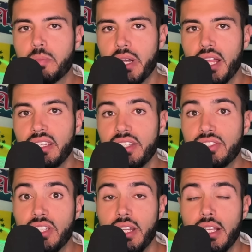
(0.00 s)
but not least,
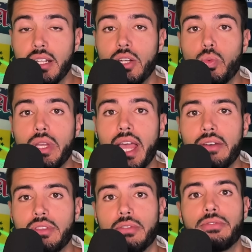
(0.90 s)
in England, we
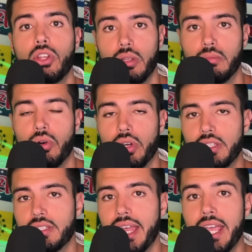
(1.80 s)
have the Fulham
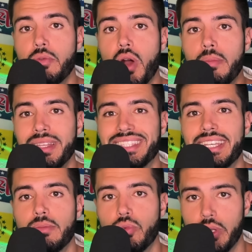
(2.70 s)
boys, A-Rob and
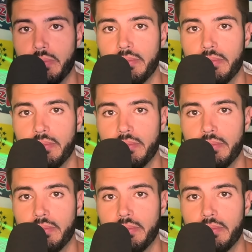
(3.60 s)
Tim Ream.